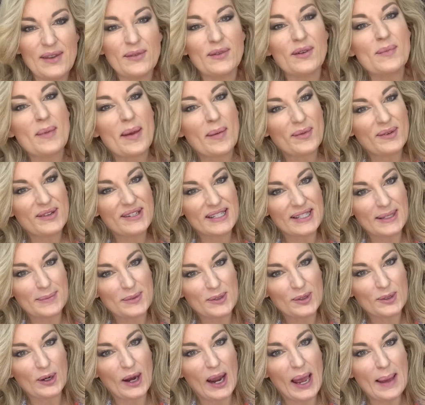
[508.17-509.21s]
Remember to
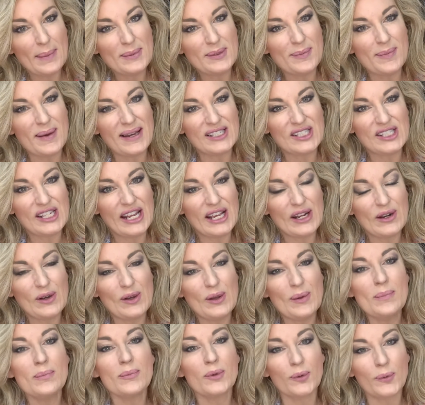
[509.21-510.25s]
subscribe to my channel,
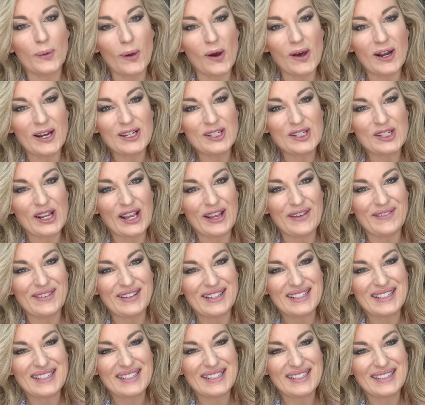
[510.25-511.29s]
Murata
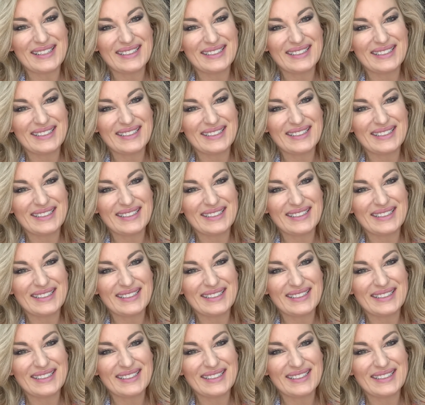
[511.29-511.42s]
Chafins.